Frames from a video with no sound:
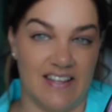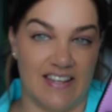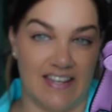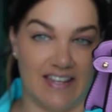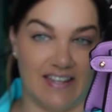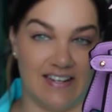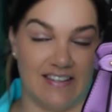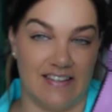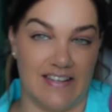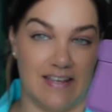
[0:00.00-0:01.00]
in
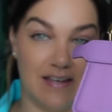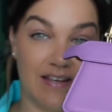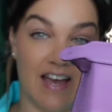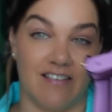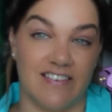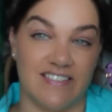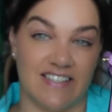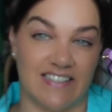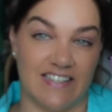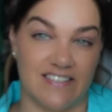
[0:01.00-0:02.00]
the current
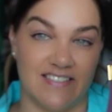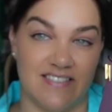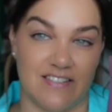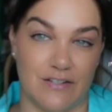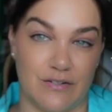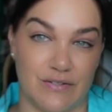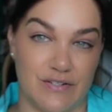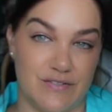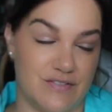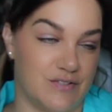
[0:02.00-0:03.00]
collection, so
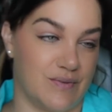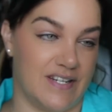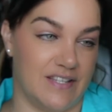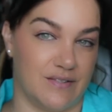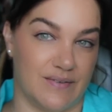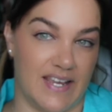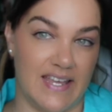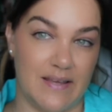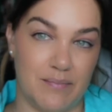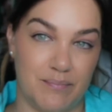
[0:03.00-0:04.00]
Cruise
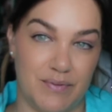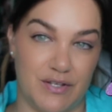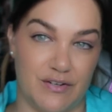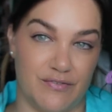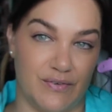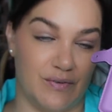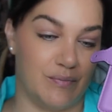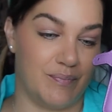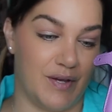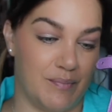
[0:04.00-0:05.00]
23,
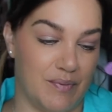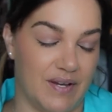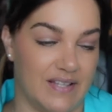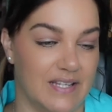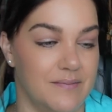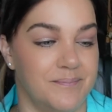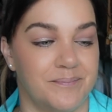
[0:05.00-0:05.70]
beautiful purple color.